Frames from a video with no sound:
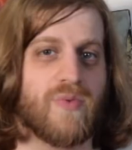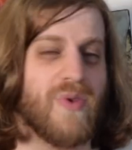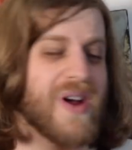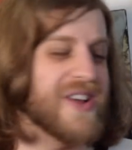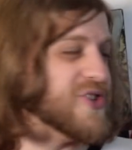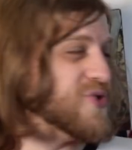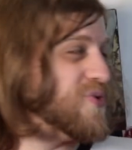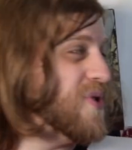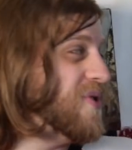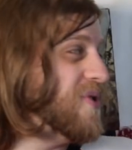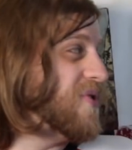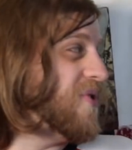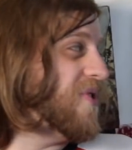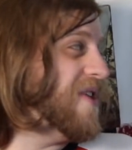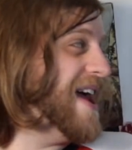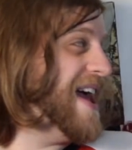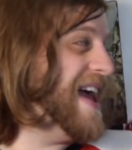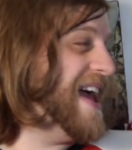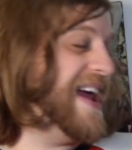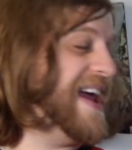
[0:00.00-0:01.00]

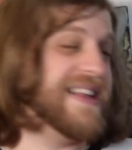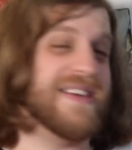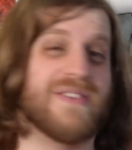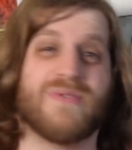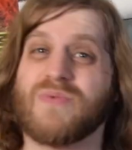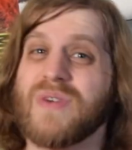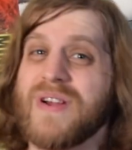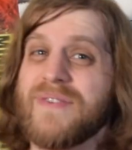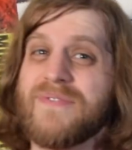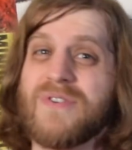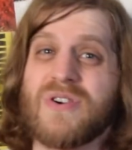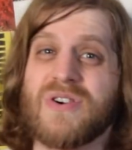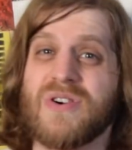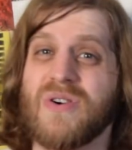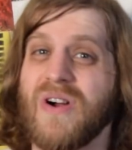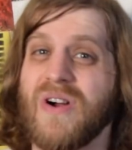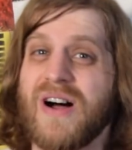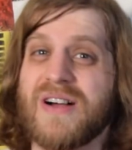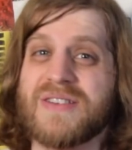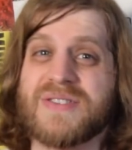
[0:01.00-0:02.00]
Retrograde and River
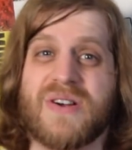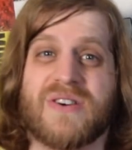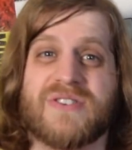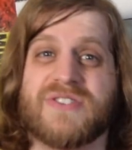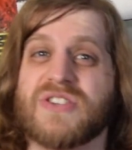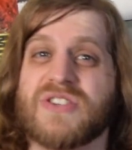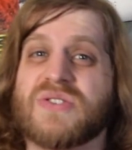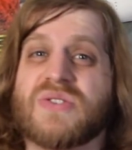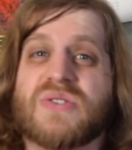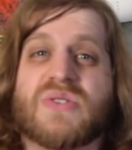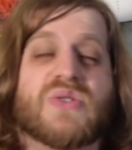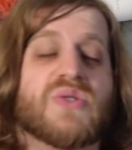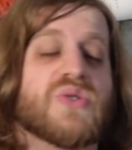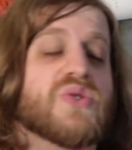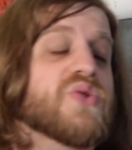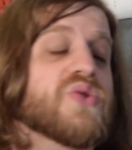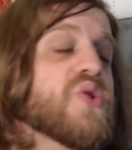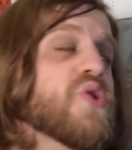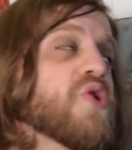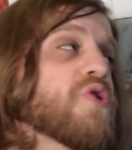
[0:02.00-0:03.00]
Cross are just
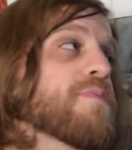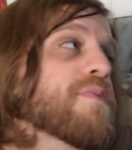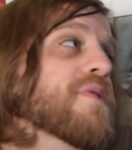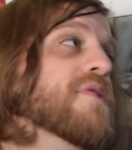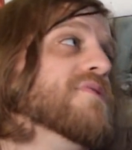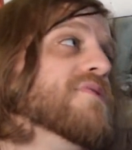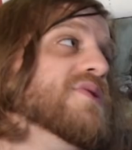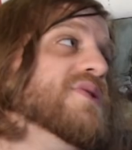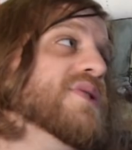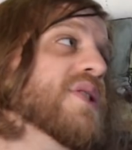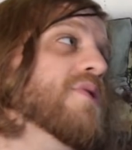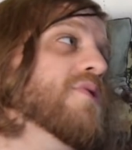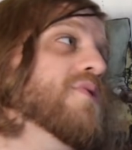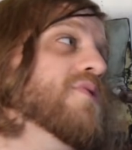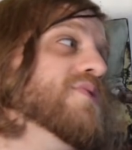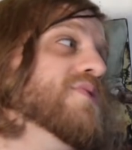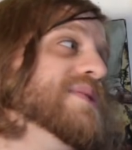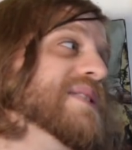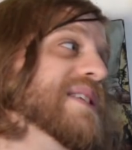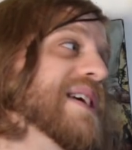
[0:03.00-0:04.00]
super
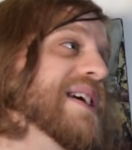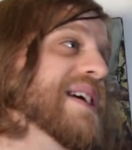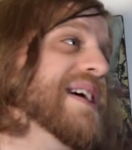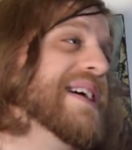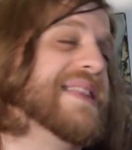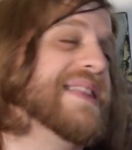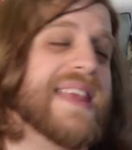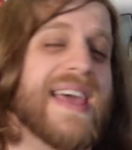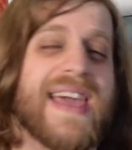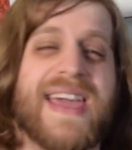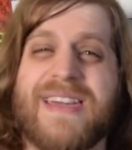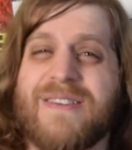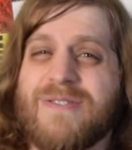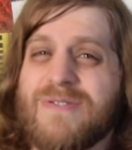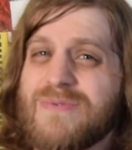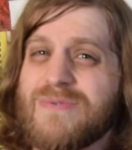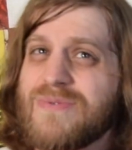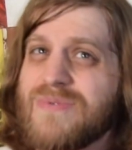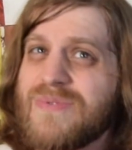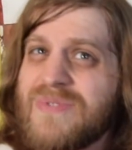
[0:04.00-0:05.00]
dozy, and they
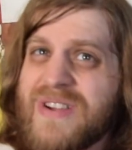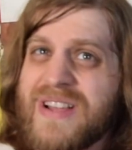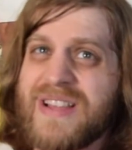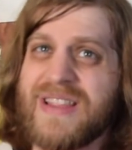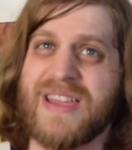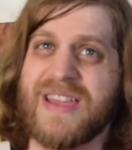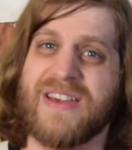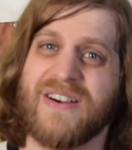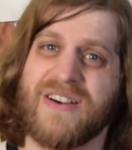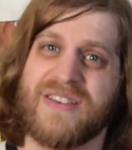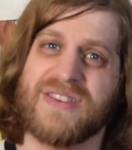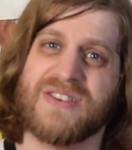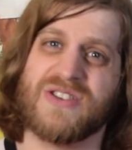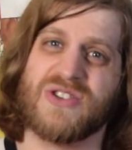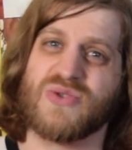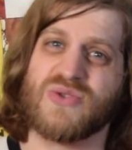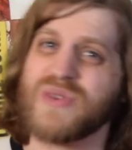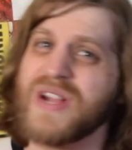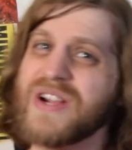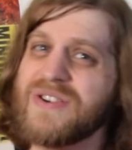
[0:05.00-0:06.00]
are really on the
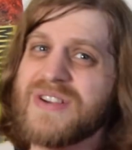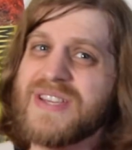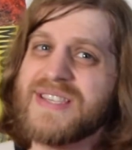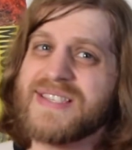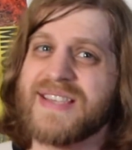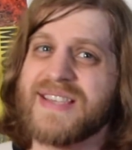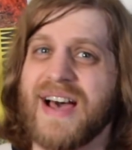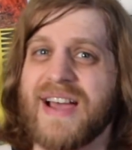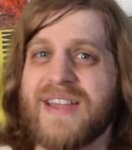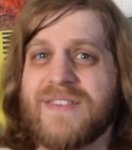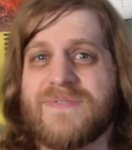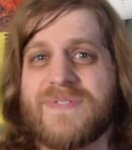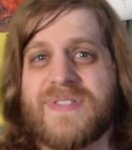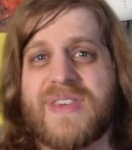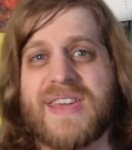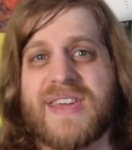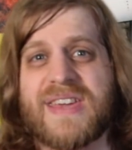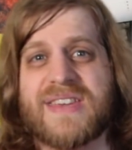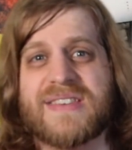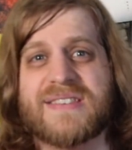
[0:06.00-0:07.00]
dreary side of
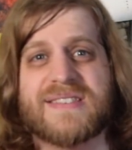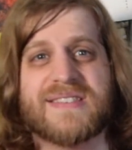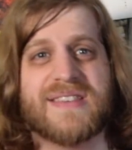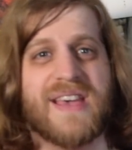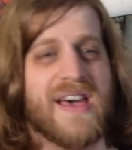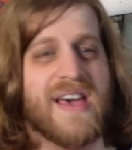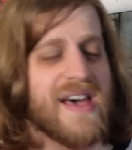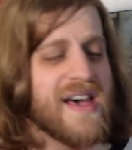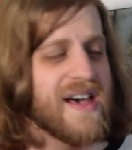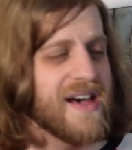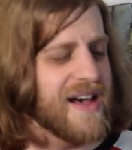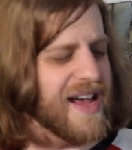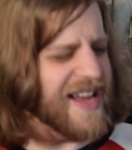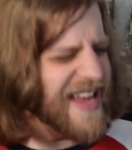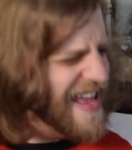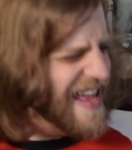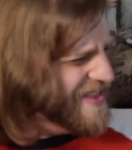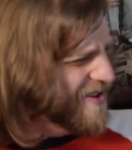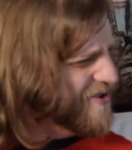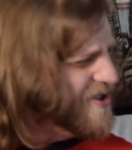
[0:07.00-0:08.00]
things.
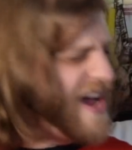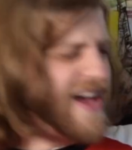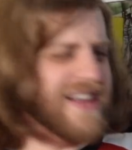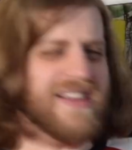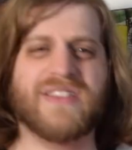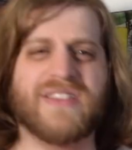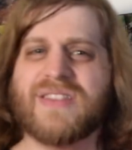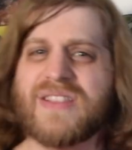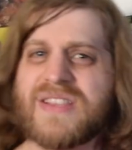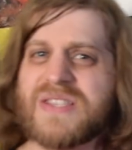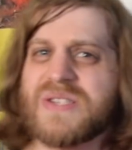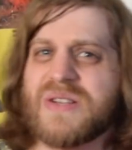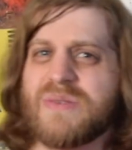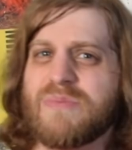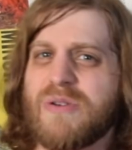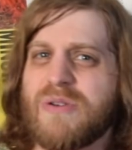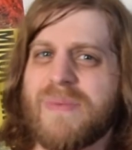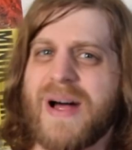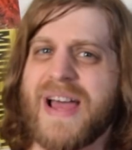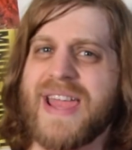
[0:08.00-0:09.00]
Again, they're not
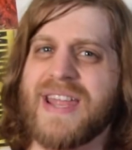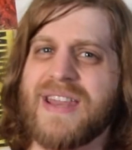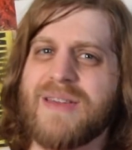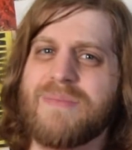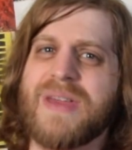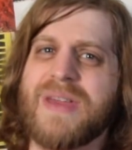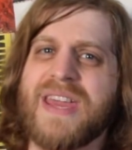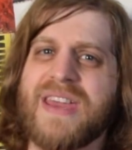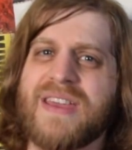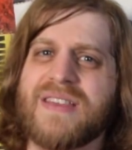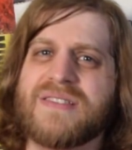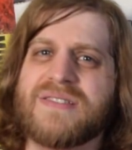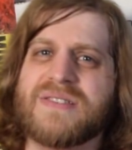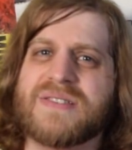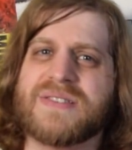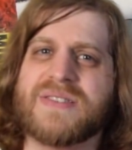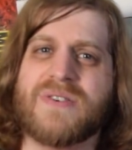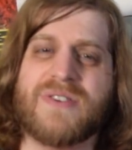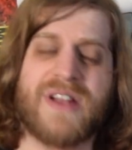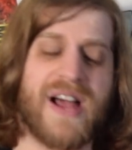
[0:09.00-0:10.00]
unlistenable by any
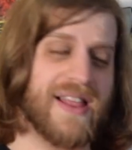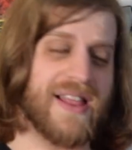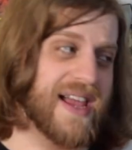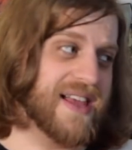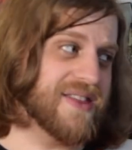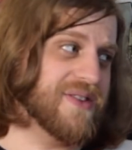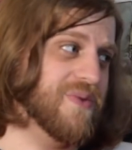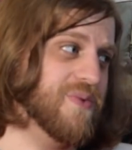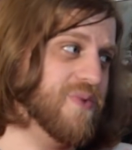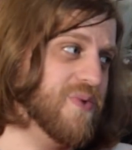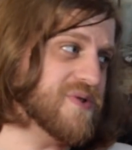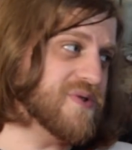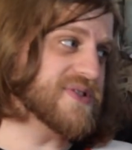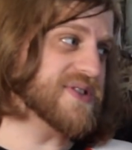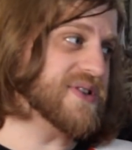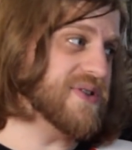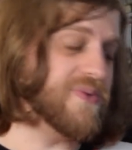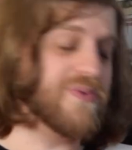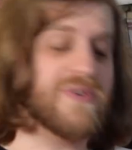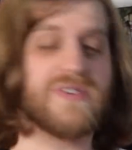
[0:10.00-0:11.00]
means. They're not like the
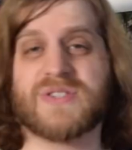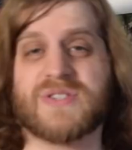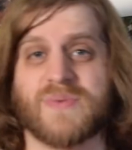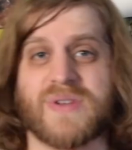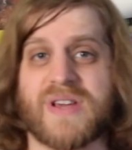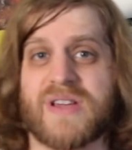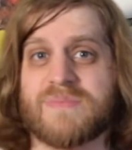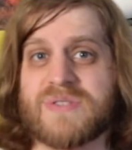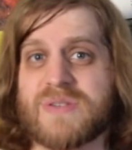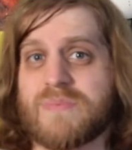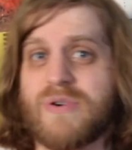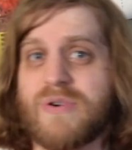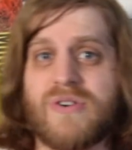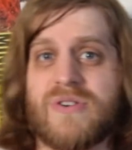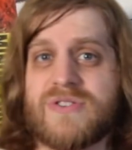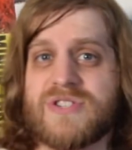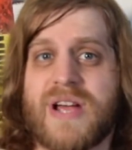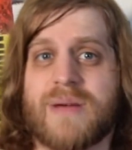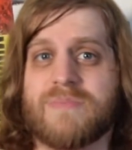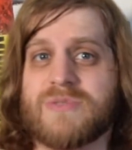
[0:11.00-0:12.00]
worst of the worst when it comes to
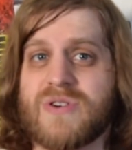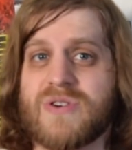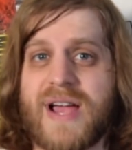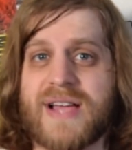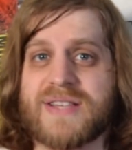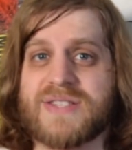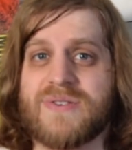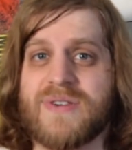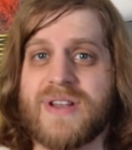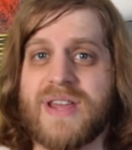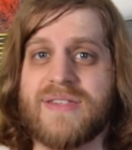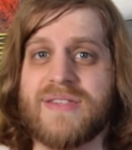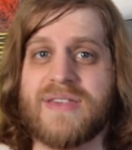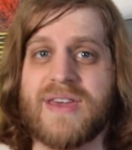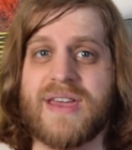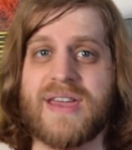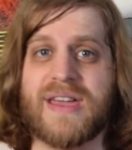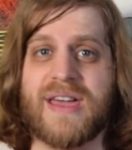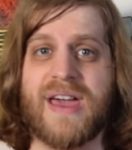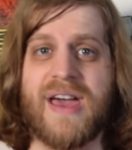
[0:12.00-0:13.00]
Pearl Jam tracks or
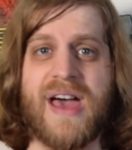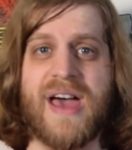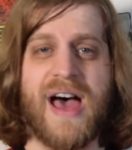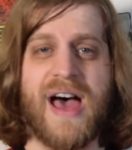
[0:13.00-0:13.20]
anything.